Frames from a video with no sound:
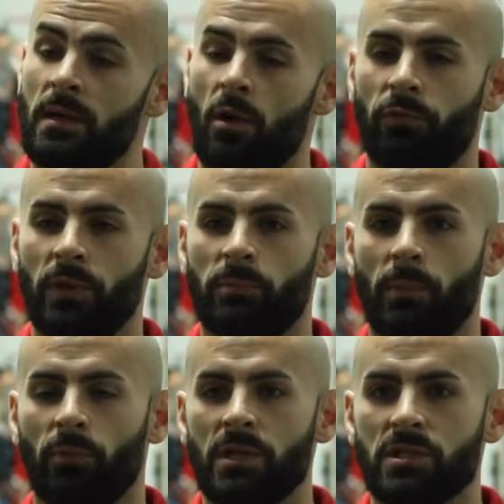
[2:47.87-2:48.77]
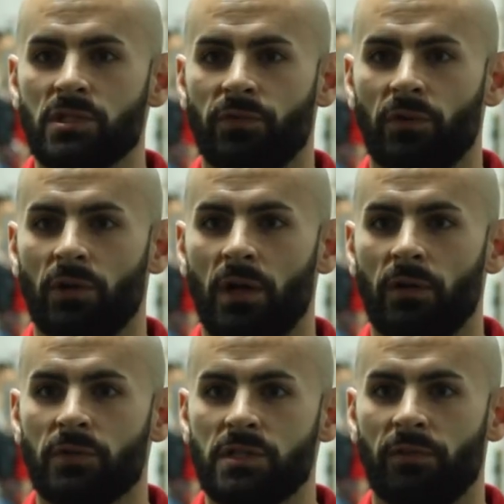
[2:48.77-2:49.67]
hopefully preparations for,
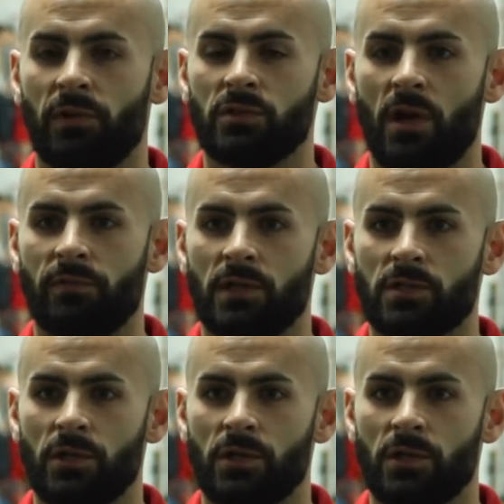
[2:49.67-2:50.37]
for CFL draft next